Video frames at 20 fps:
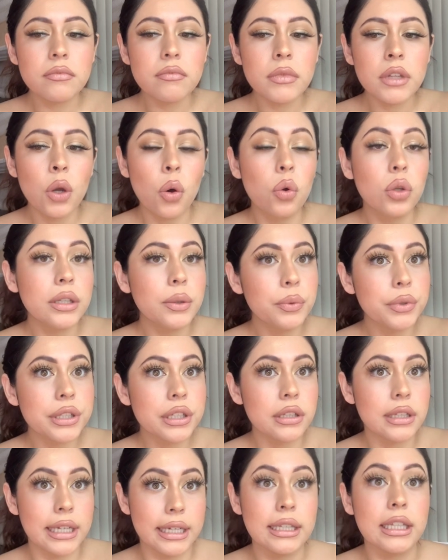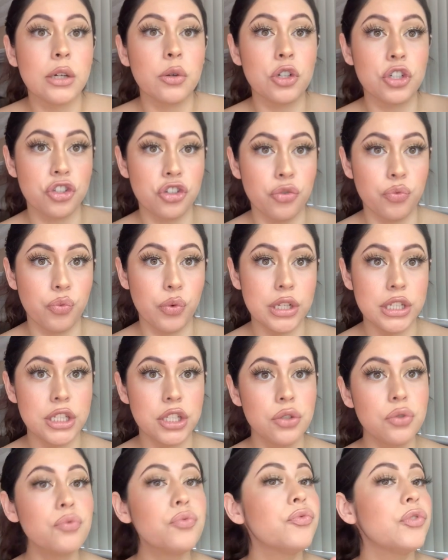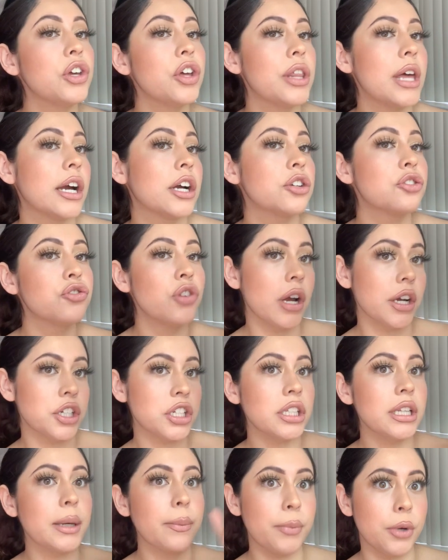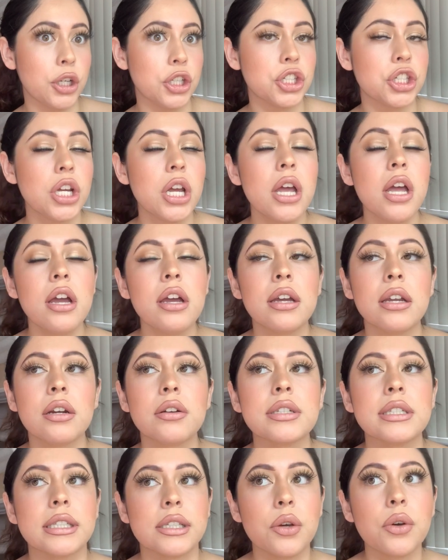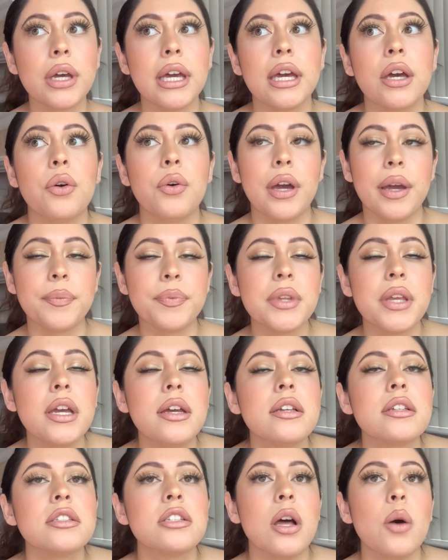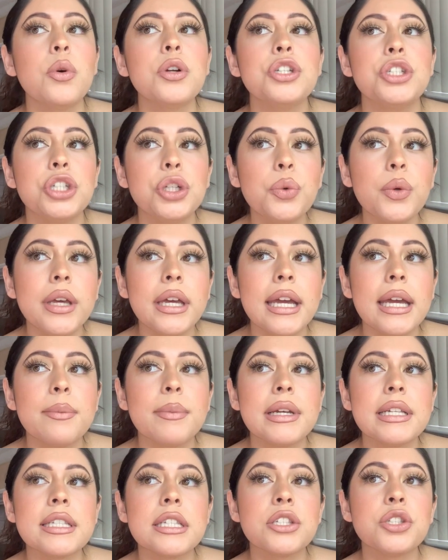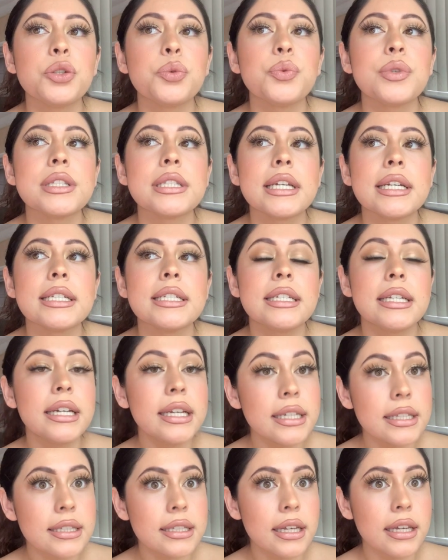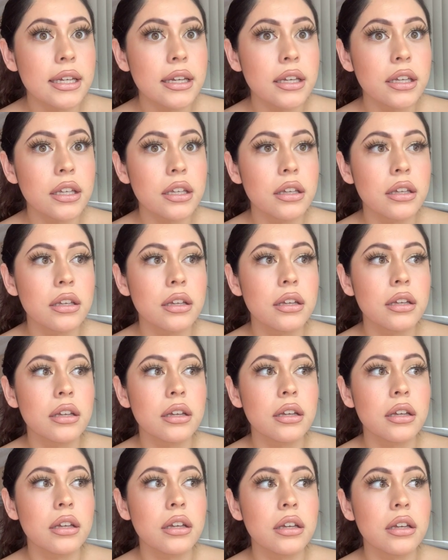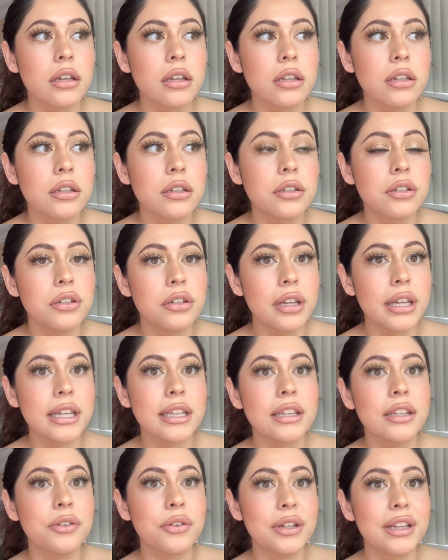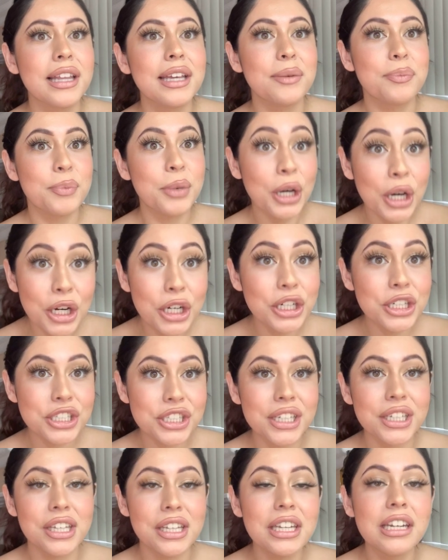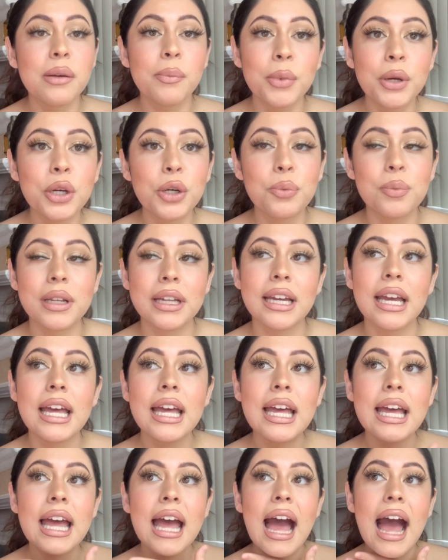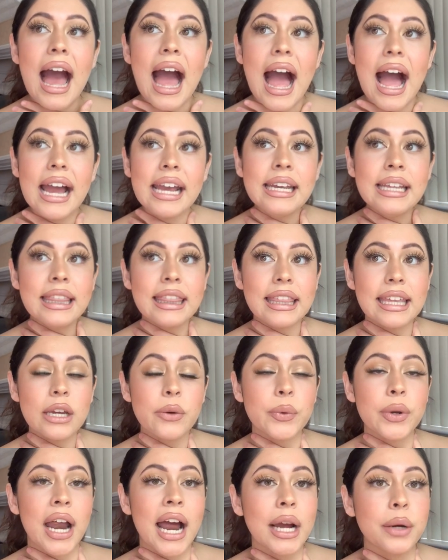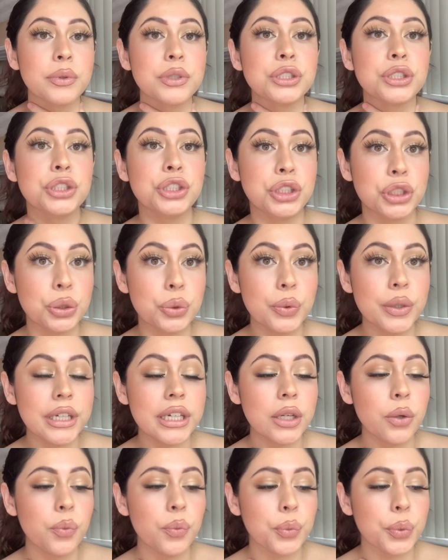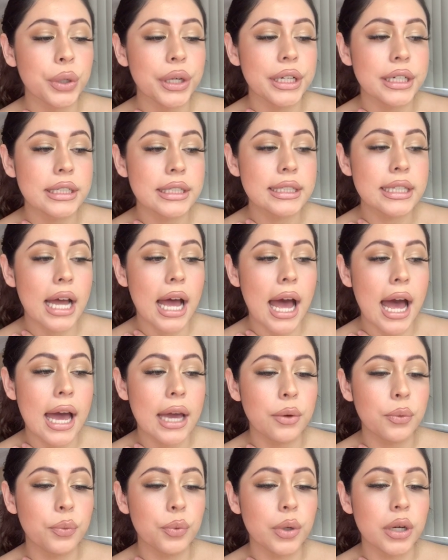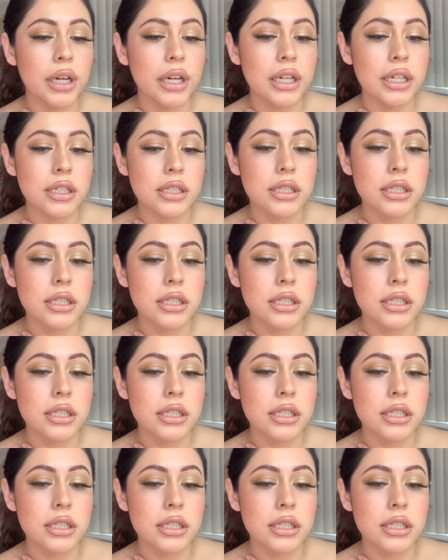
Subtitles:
only when like once you feel that contraction, like push. And I was like, okay. So I would do it, and my sister was like, Denise, like they were like, push, like you need to poop. Like I think what I was doing was I was,